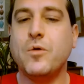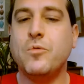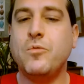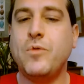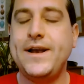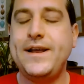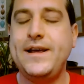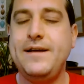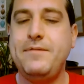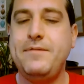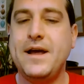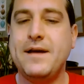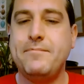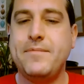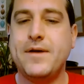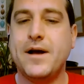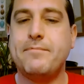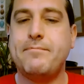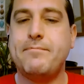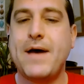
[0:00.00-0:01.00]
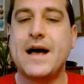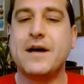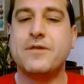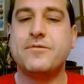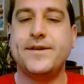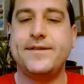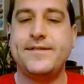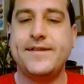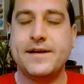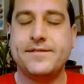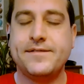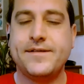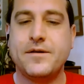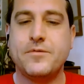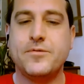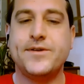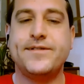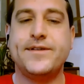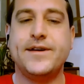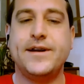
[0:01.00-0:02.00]
what he emailed back was, yes,
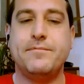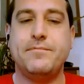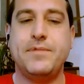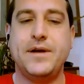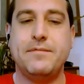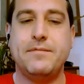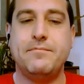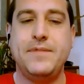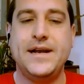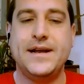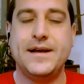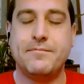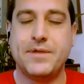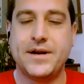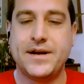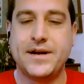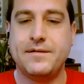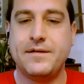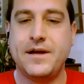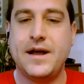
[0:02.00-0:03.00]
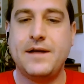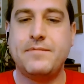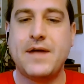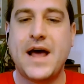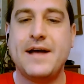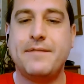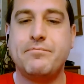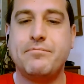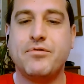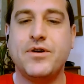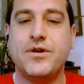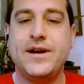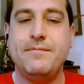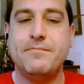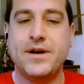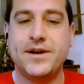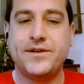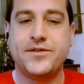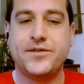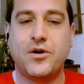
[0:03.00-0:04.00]
there was going to be a meeting, but it had pretty
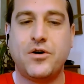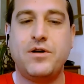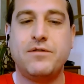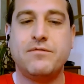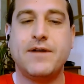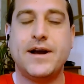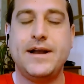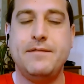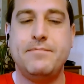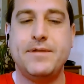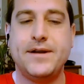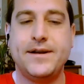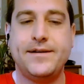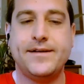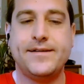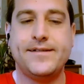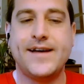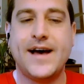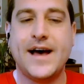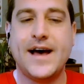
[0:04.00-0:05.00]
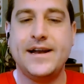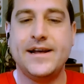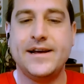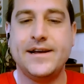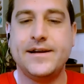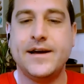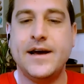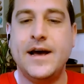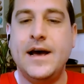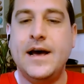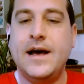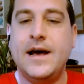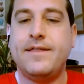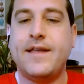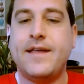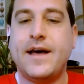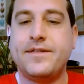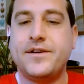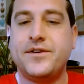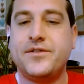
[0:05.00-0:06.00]
much already been decided
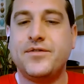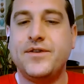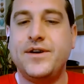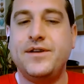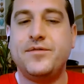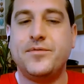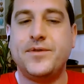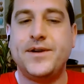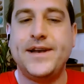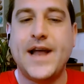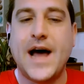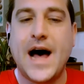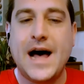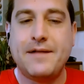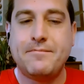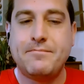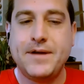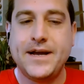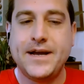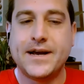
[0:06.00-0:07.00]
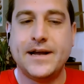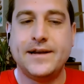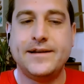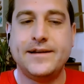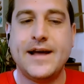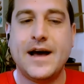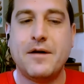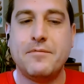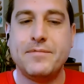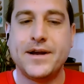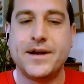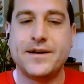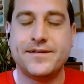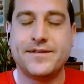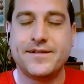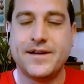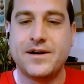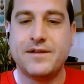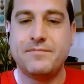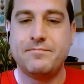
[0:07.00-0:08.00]
that the trees would not be cut down
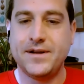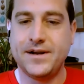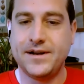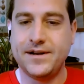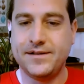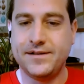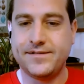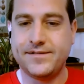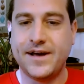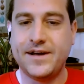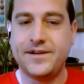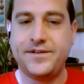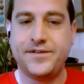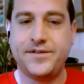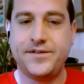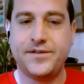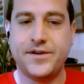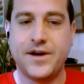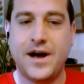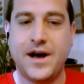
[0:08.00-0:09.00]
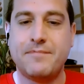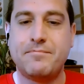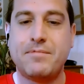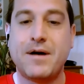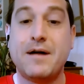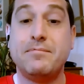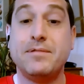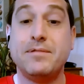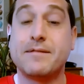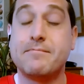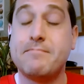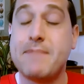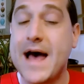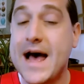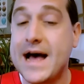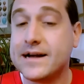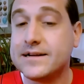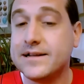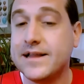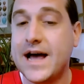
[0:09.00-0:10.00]
because there had been such a public
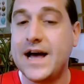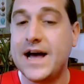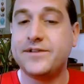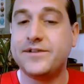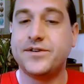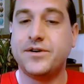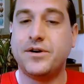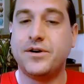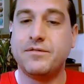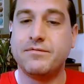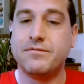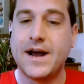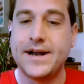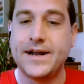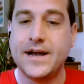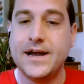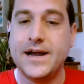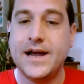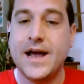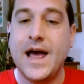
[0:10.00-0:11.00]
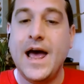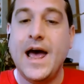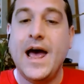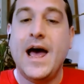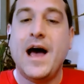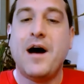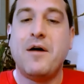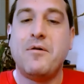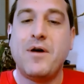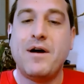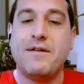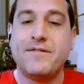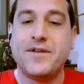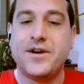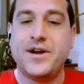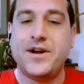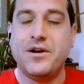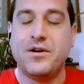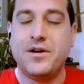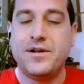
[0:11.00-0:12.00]
backlash already.
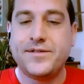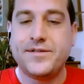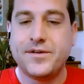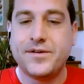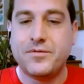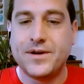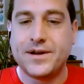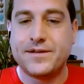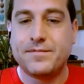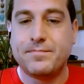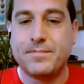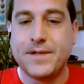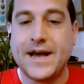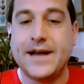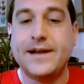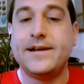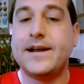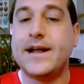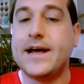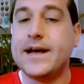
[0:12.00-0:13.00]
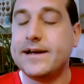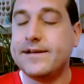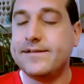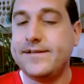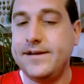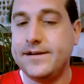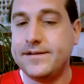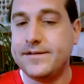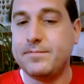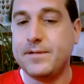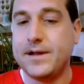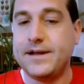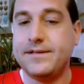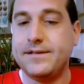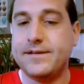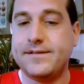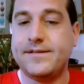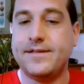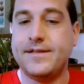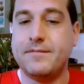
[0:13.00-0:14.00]
However, he also explained, and I guess he explained
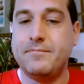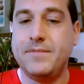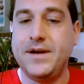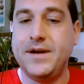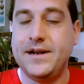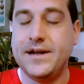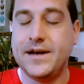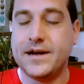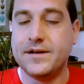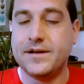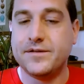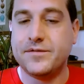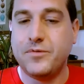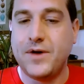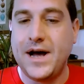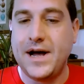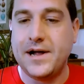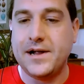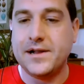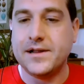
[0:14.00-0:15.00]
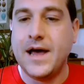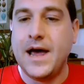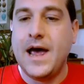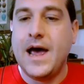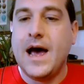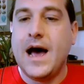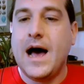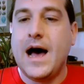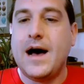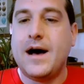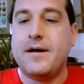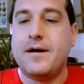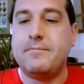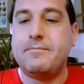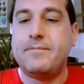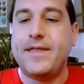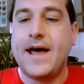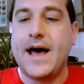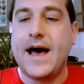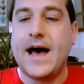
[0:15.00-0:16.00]
this in the meeting as well,
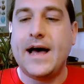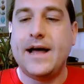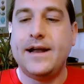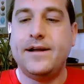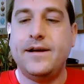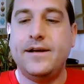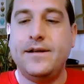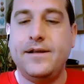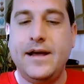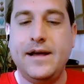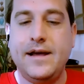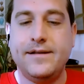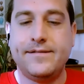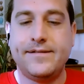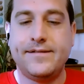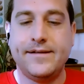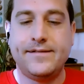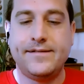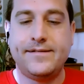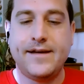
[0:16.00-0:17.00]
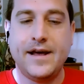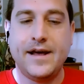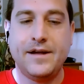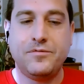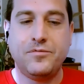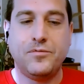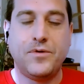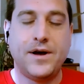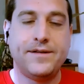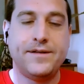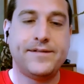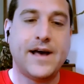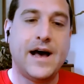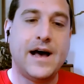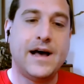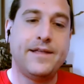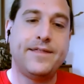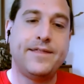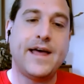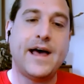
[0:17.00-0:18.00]
that his intent was
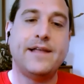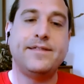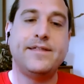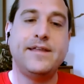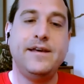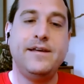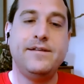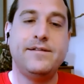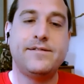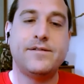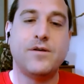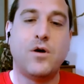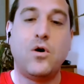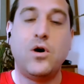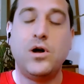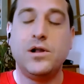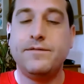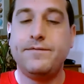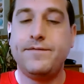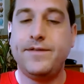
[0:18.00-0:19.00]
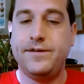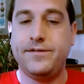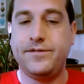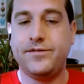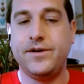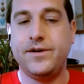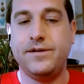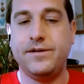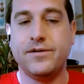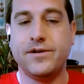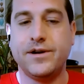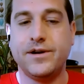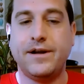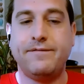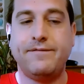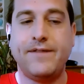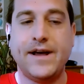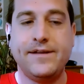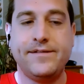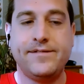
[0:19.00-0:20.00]
that all of these trees are an
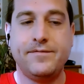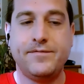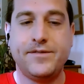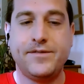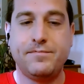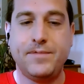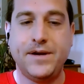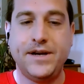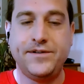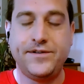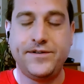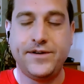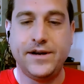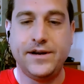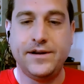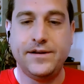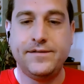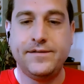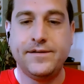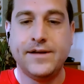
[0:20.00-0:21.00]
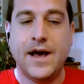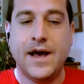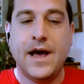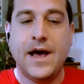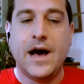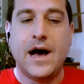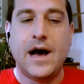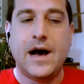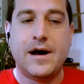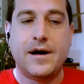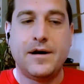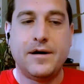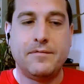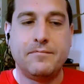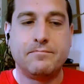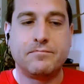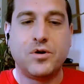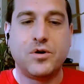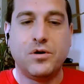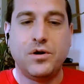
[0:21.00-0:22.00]
invasive species
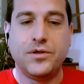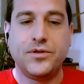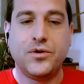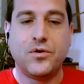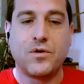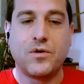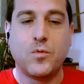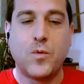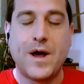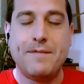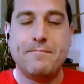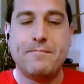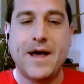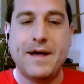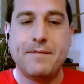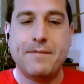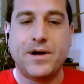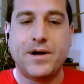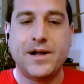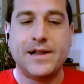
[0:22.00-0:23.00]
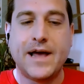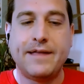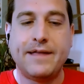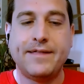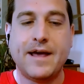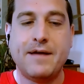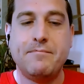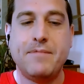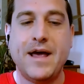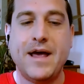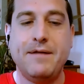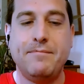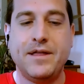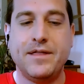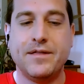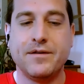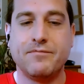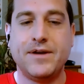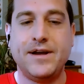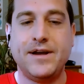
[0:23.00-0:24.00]
called Norway maple, and they may be
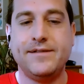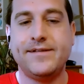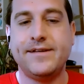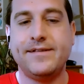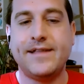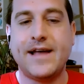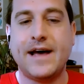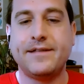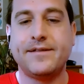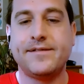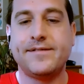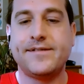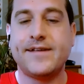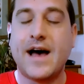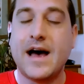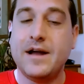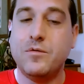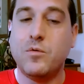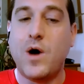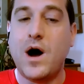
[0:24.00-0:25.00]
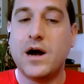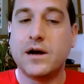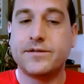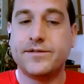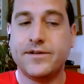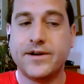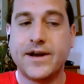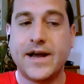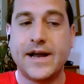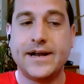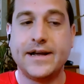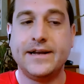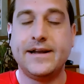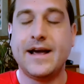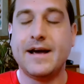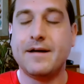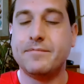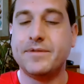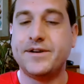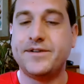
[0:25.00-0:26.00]
the reason that the sidewalks are getting
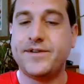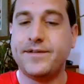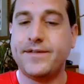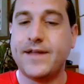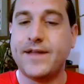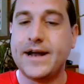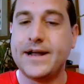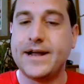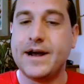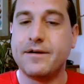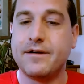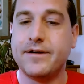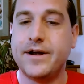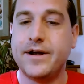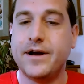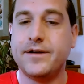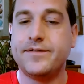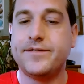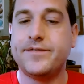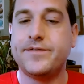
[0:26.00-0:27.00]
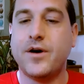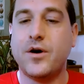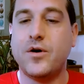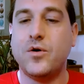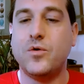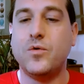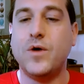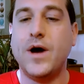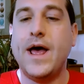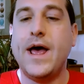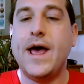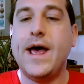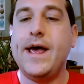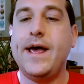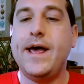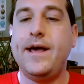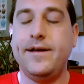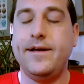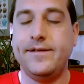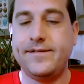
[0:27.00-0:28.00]
damaged in that area. So
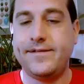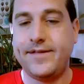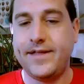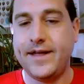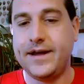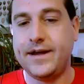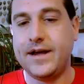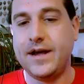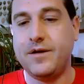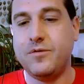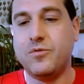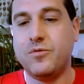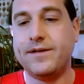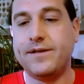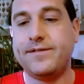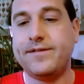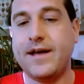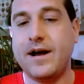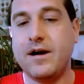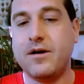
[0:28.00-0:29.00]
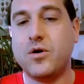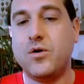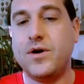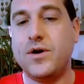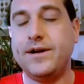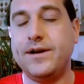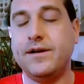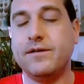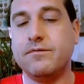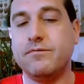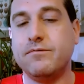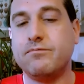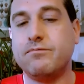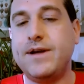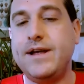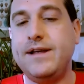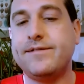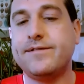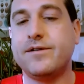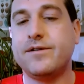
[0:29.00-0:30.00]
his thinking was they're going to
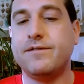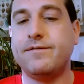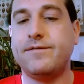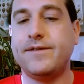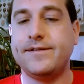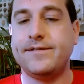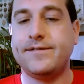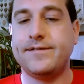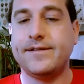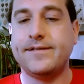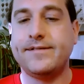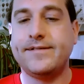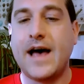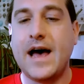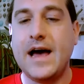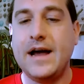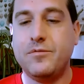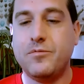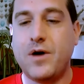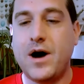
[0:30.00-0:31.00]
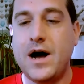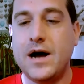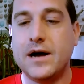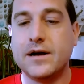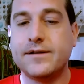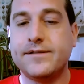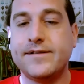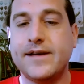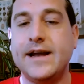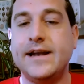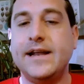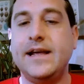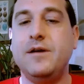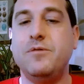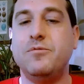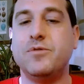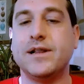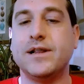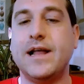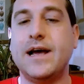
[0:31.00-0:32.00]
resurface the sidewalks, and he
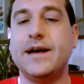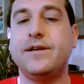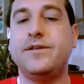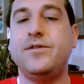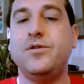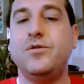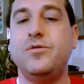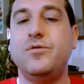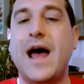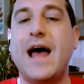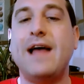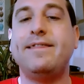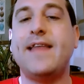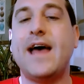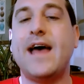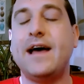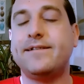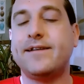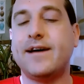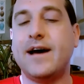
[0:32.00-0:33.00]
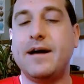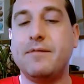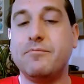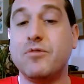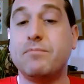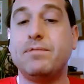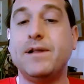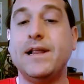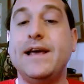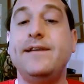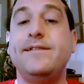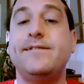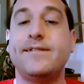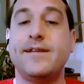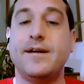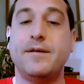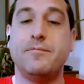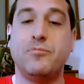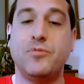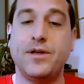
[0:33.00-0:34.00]
would like to at that time replace
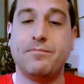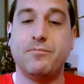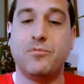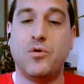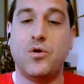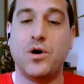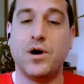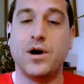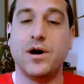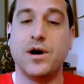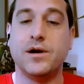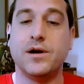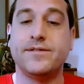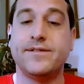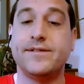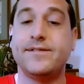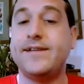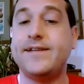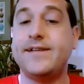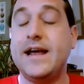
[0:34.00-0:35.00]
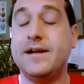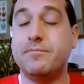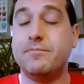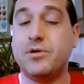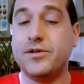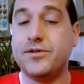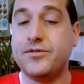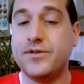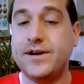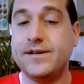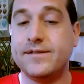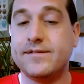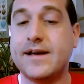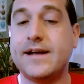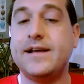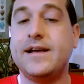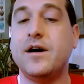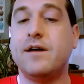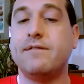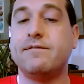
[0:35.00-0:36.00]
them with more sustainable trees
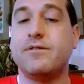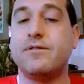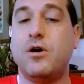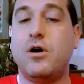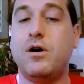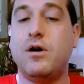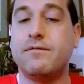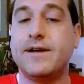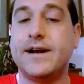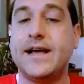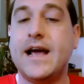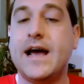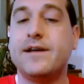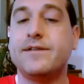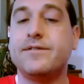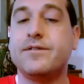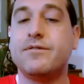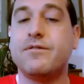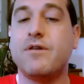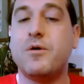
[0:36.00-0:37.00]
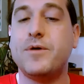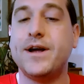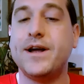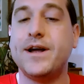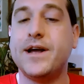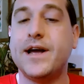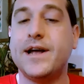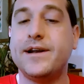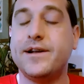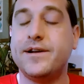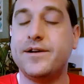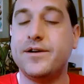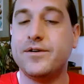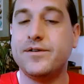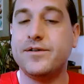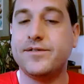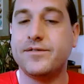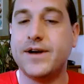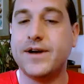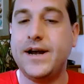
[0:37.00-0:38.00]
that he already has growing in a
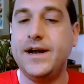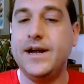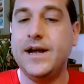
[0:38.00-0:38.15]
nursery.